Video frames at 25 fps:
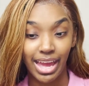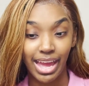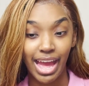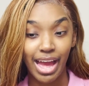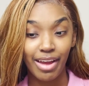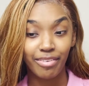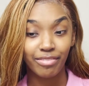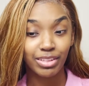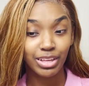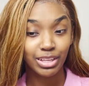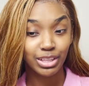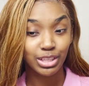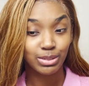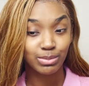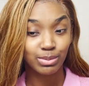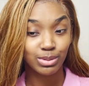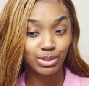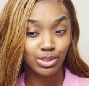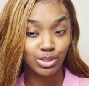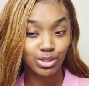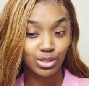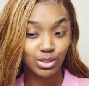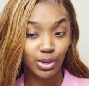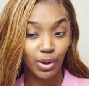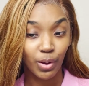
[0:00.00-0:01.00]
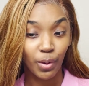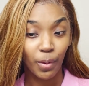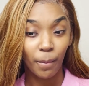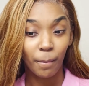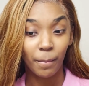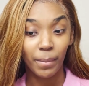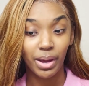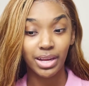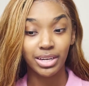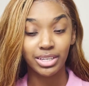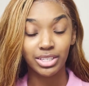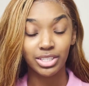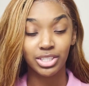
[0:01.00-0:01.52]
I feel like there's been so
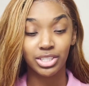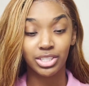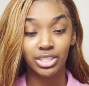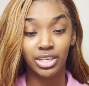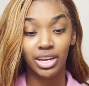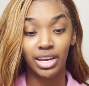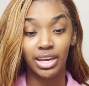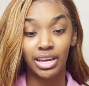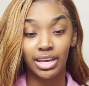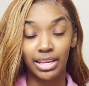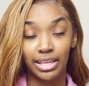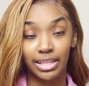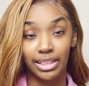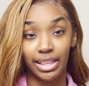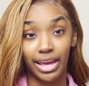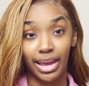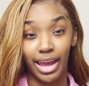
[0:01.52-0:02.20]
much like